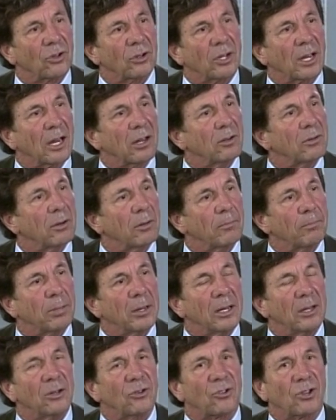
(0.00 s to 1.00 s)
can
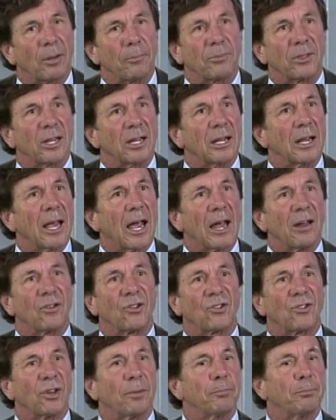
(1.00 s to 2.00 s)
be something as
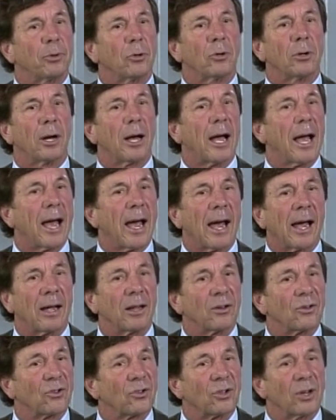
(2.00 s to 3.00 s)
simple
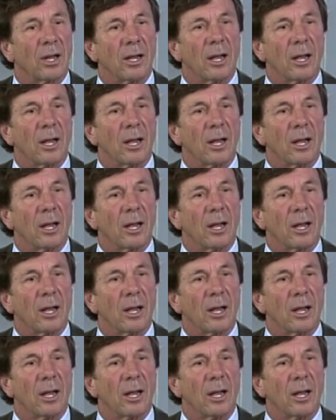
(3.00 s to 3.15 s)
as